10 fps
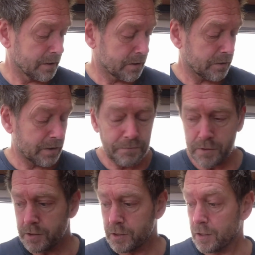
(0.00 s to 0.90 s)
So the
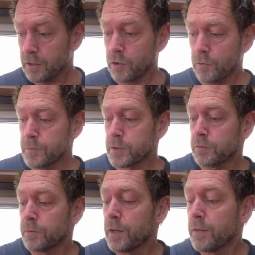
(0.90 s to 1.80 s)
inverter comes
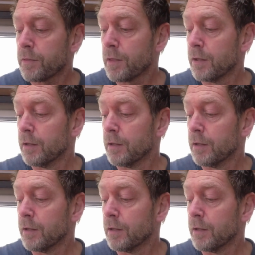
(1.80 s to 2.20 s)
with